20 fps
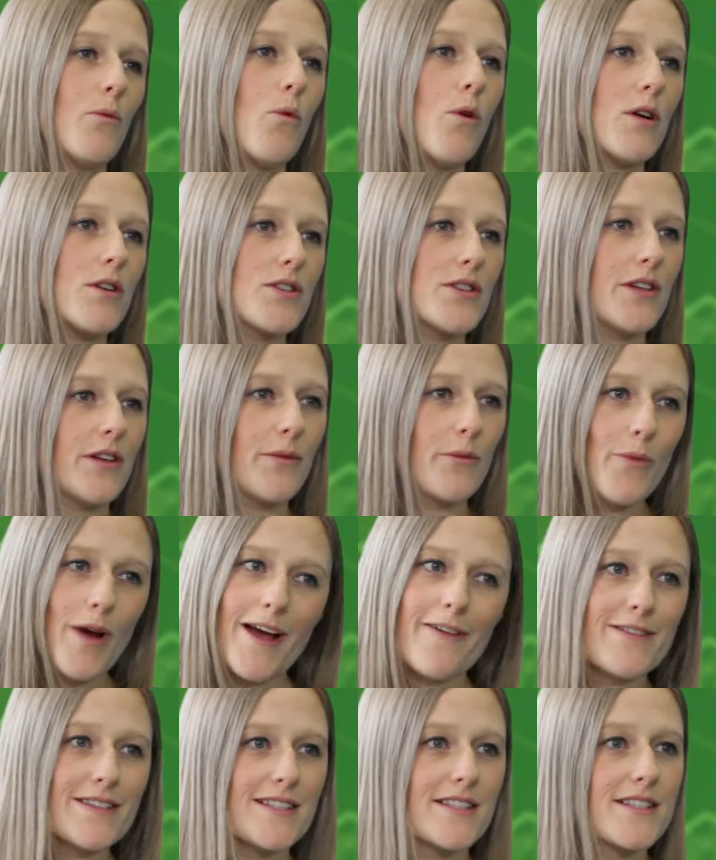
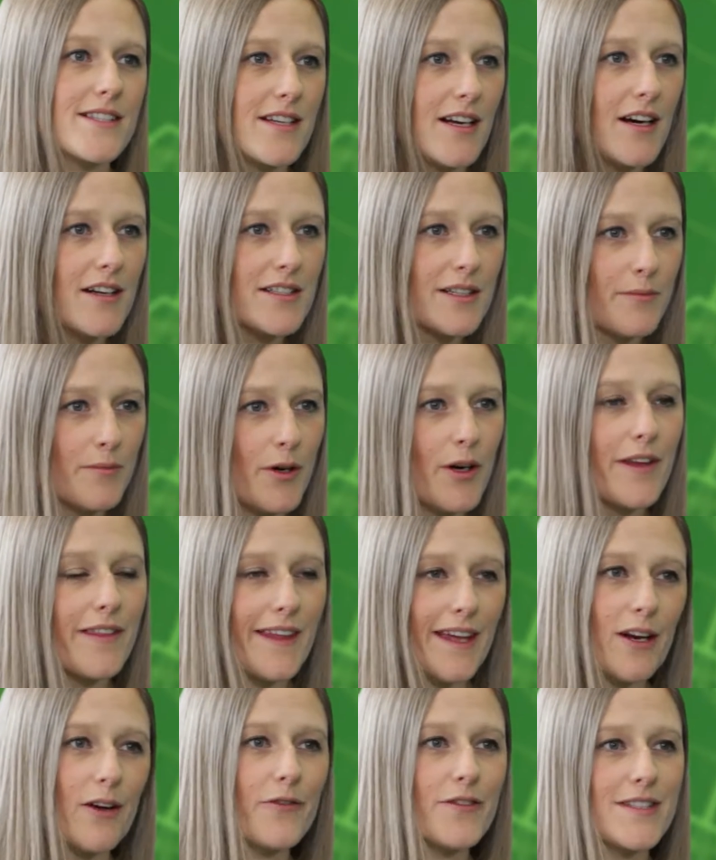where is the starting point
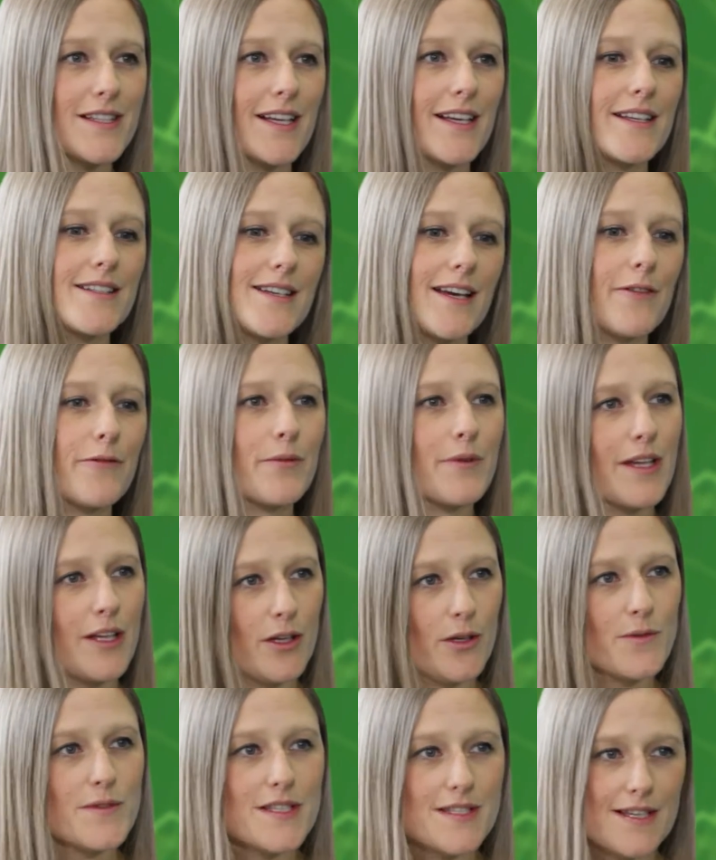then? Obviously, like you say, everybody
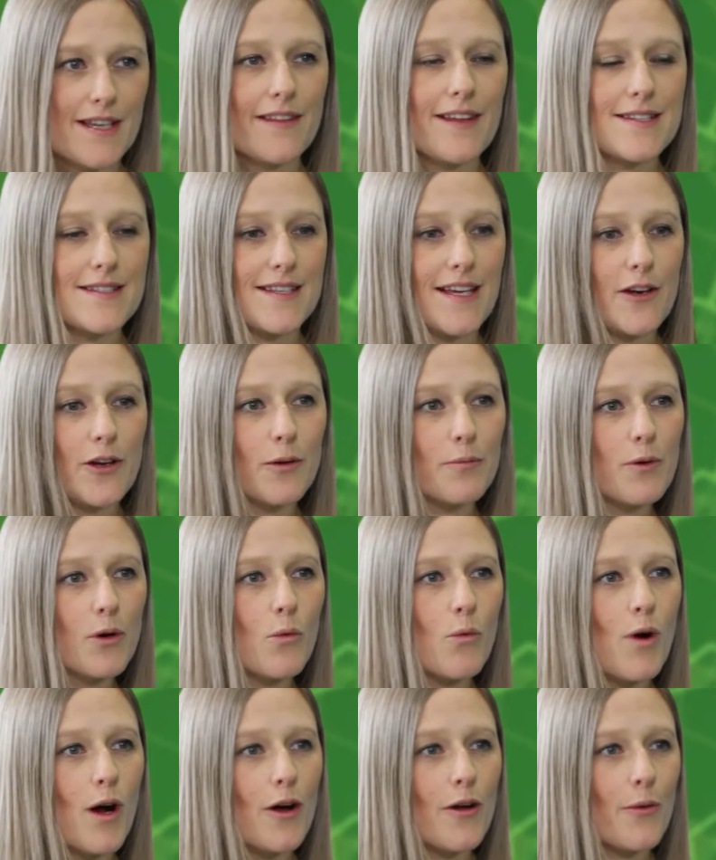uses it, they're set up, mm-hmm.
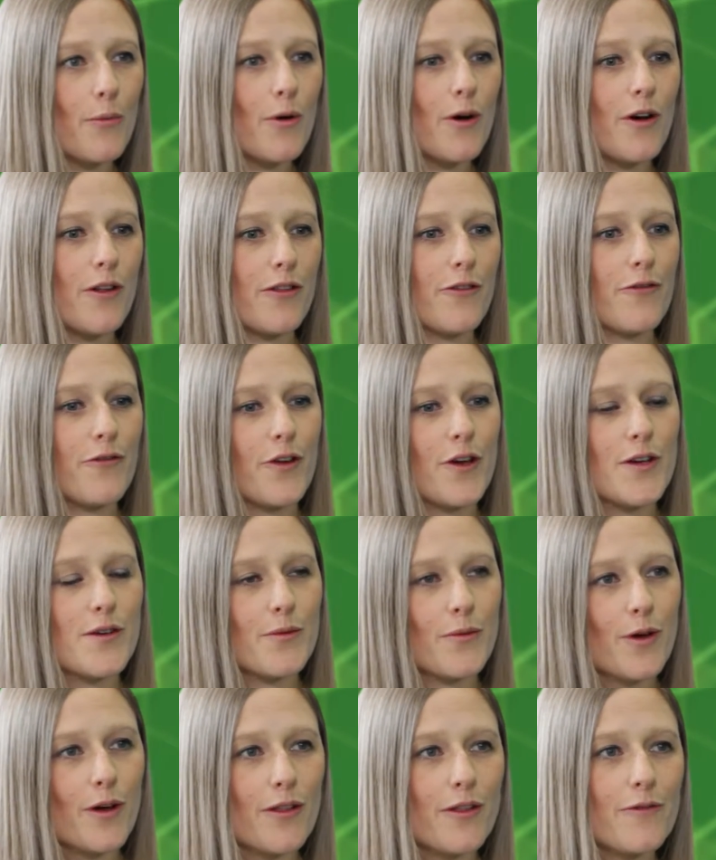
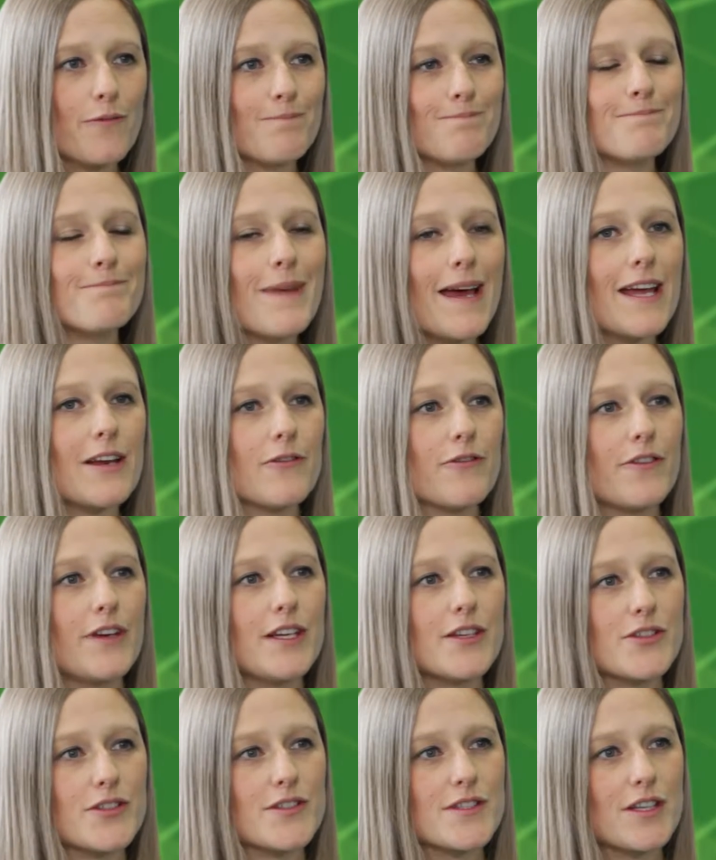but what are the main
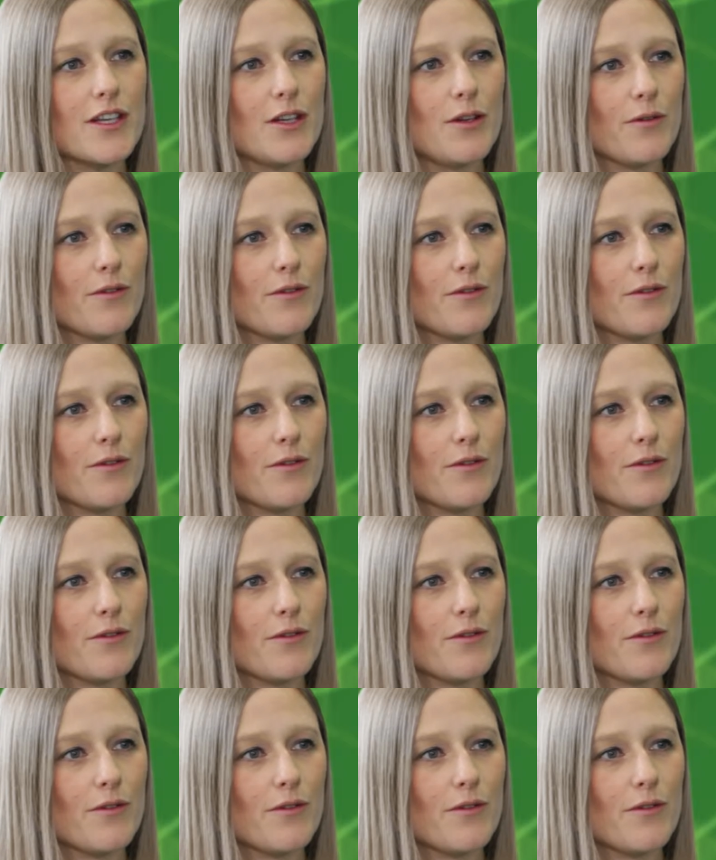features that